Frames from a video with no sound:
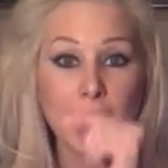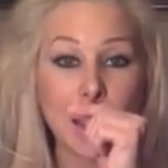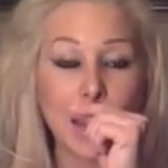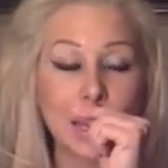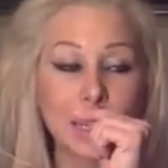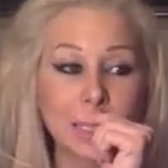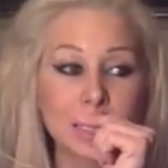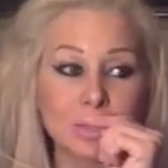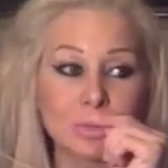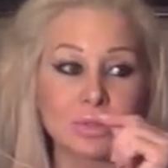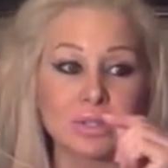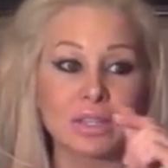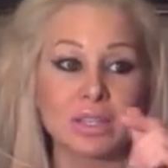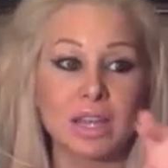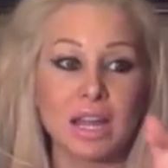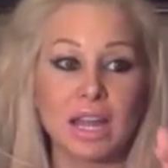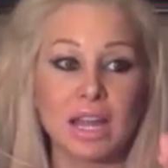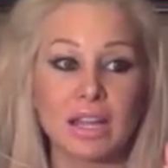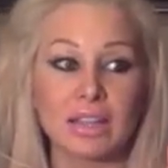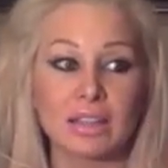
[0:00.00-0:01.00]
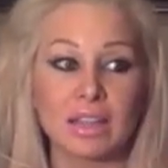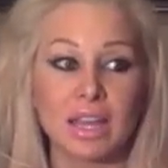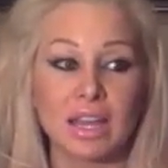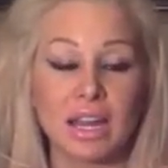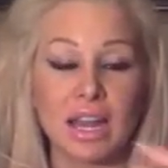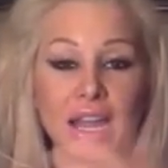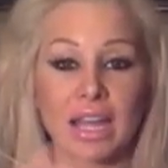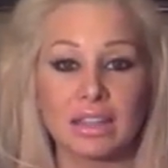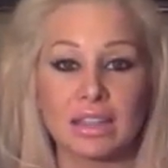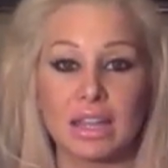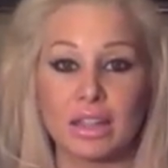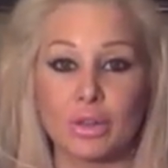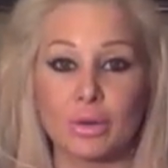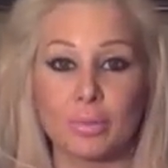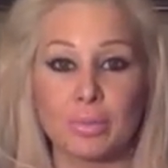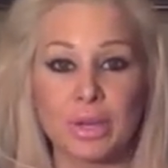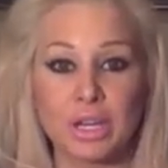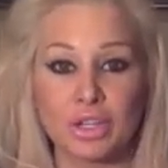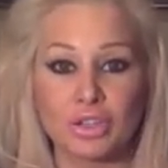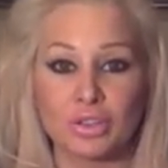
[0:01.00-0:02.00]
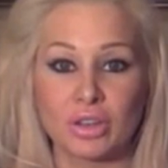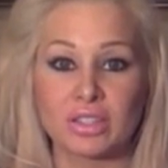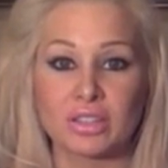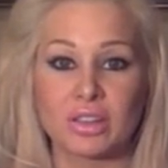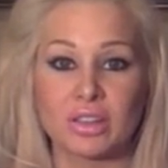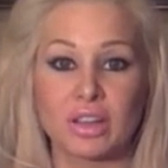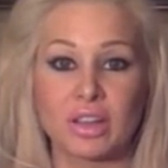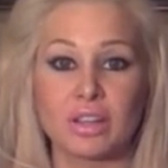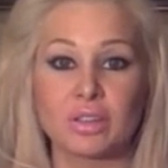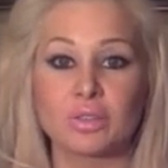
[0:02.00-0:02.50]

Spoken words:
And this was the night that I had that little pink dress on.